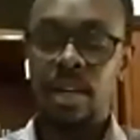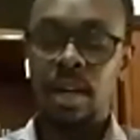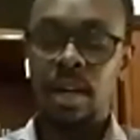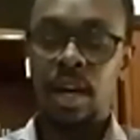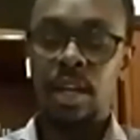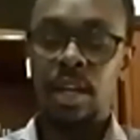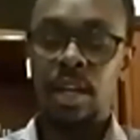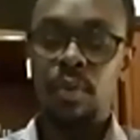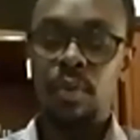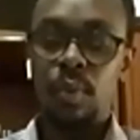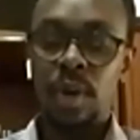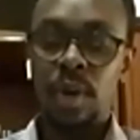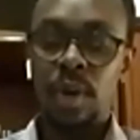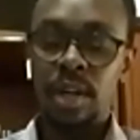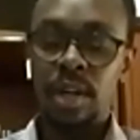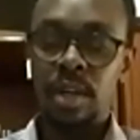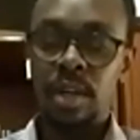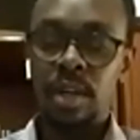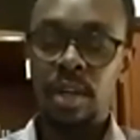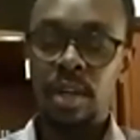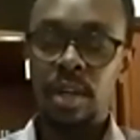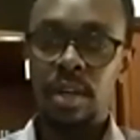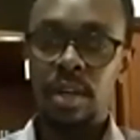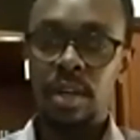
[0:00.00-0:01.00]
and
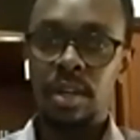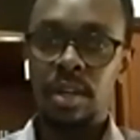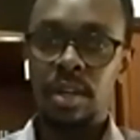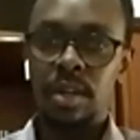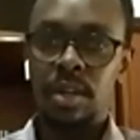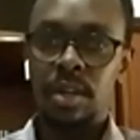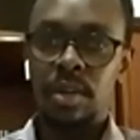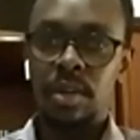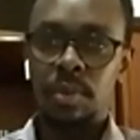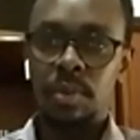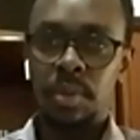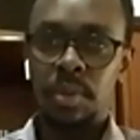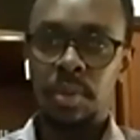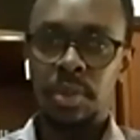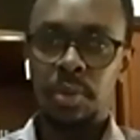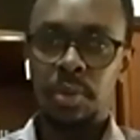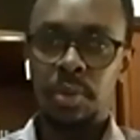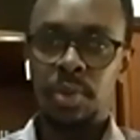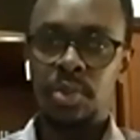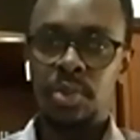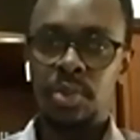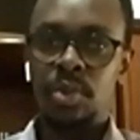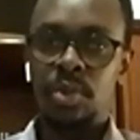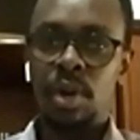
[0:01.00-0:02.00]
wonder what
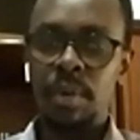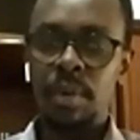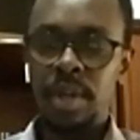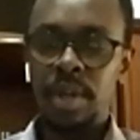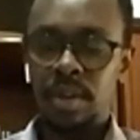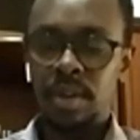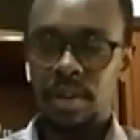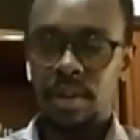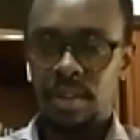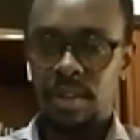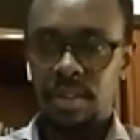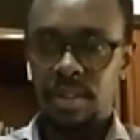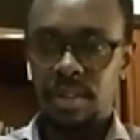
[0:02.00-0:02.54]
was going on.